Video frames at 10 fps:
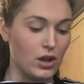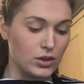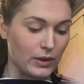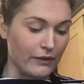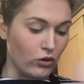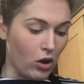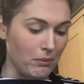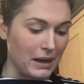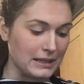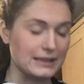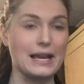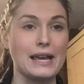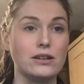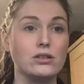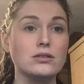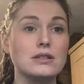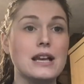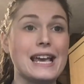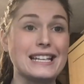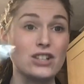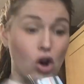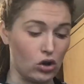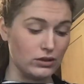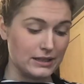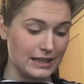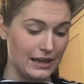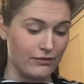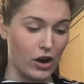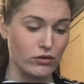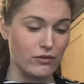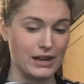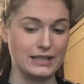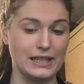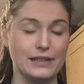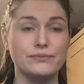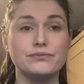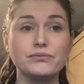So I've got my scales, it's on 0 ready,